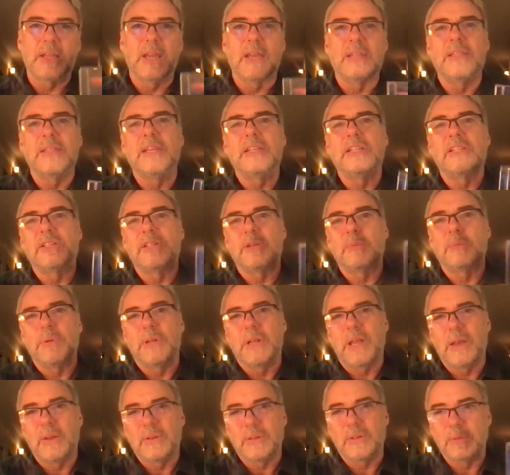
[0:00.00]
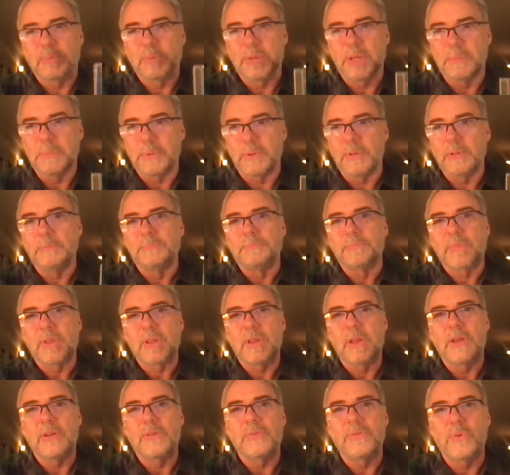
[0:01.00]
and they'd ship it out to people
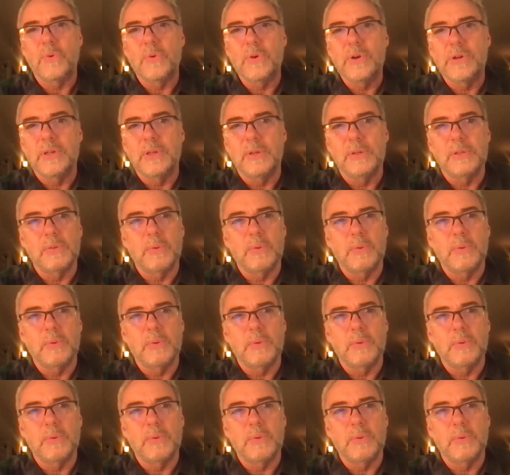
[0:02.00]
uh, for you.